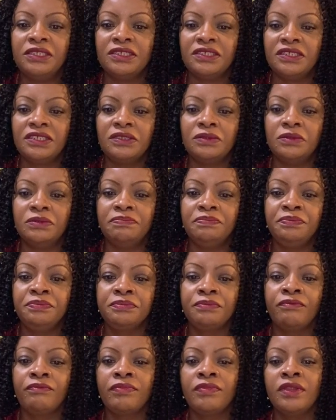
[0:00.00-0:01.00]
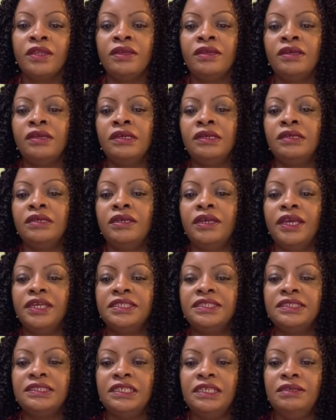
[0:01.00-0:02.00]
or so. It
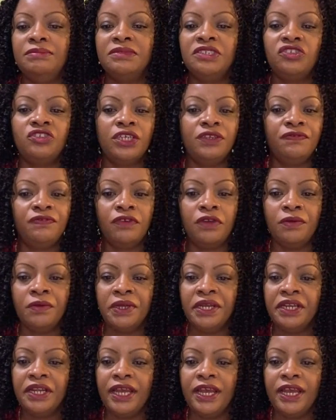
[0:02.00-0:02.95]
seems straightforward